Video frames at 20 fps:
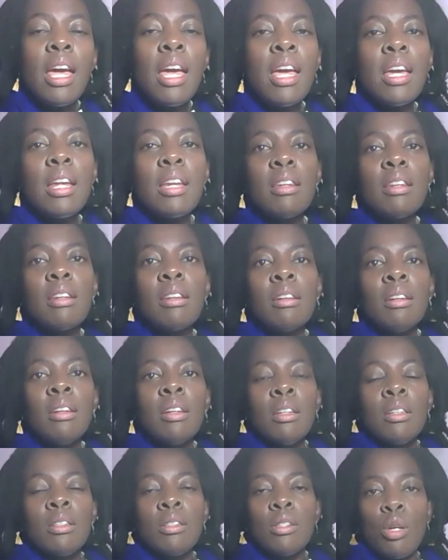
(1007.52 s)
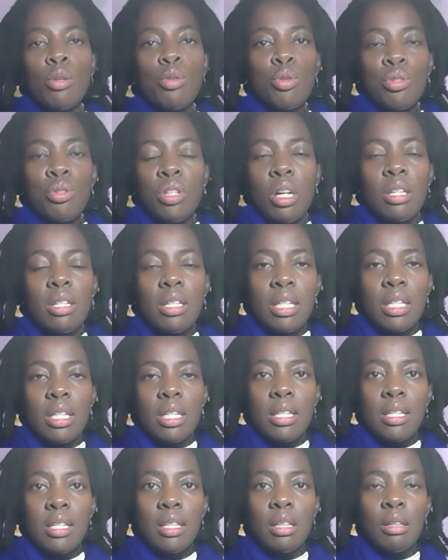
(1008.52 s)
in social
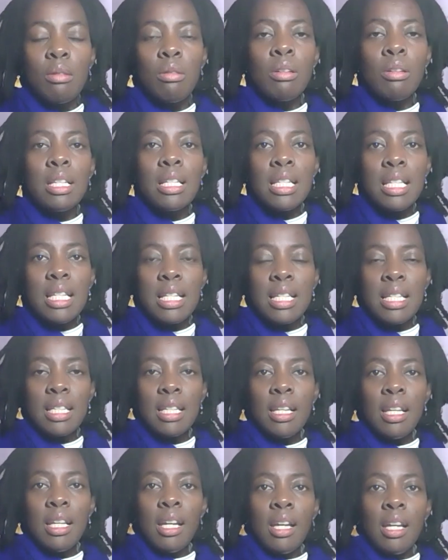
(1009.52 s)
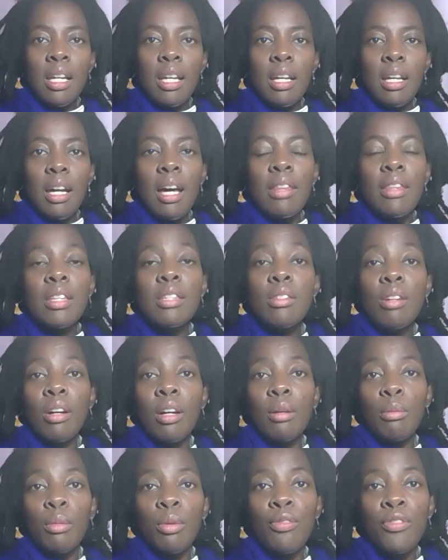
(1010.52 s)
justice inequalities at the
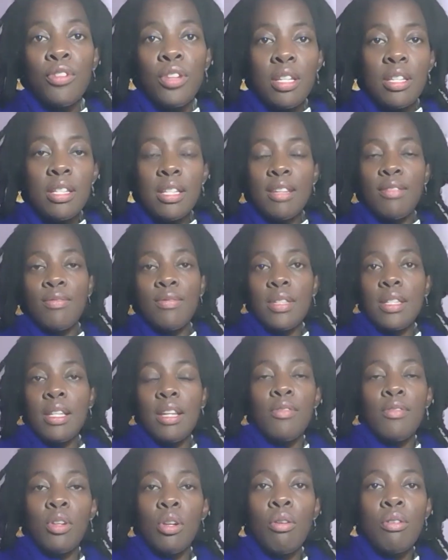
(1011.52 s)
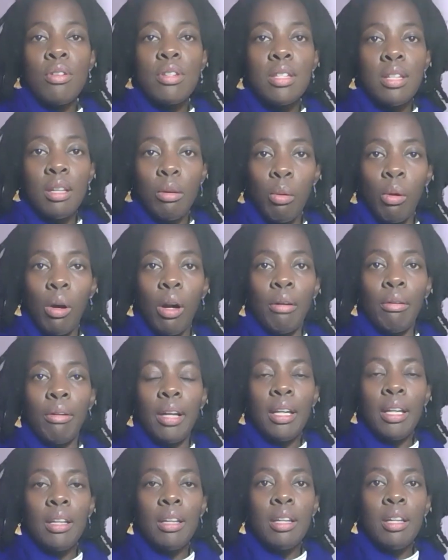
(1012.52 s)
time of the Stephen Lawrence
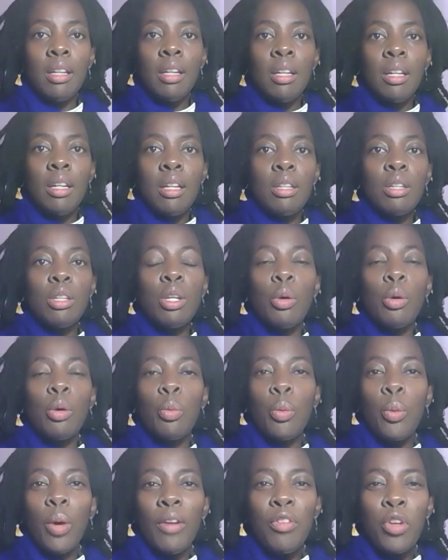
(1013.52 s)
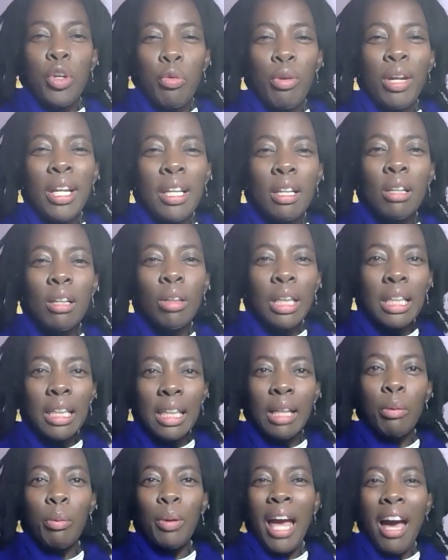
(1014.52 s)
inquiry, you know, if you really look at
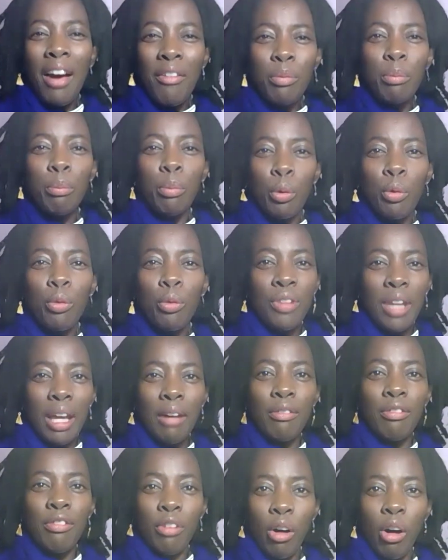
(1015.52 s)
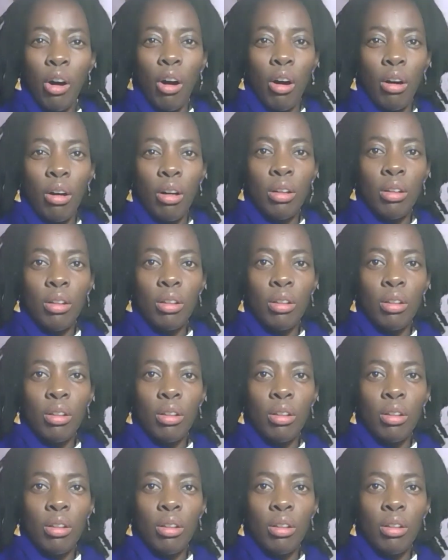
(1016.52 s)
it, we haven't moved that far.